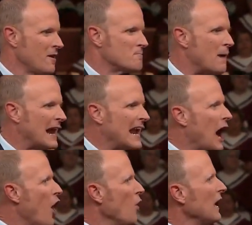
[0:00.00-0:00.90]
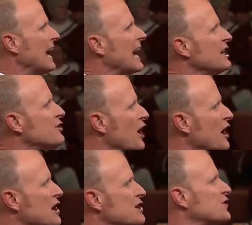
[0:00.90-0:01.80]
But he only
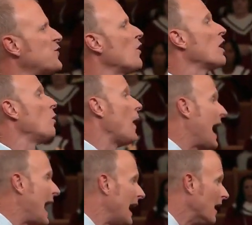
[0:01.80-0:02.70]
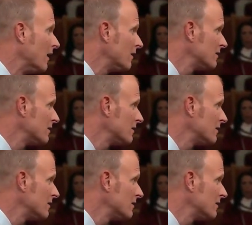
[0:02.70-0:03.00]
endures for a while,